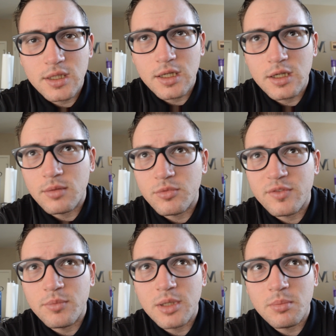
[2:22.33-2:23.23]
Um,
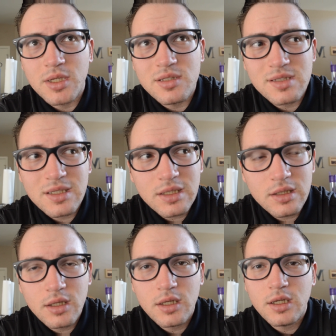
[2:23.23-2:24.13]
we've been busy,
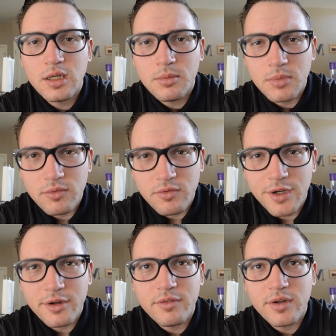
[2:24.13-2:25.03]
been
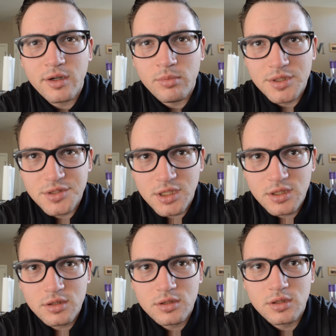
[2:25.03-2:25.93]
very, very busy.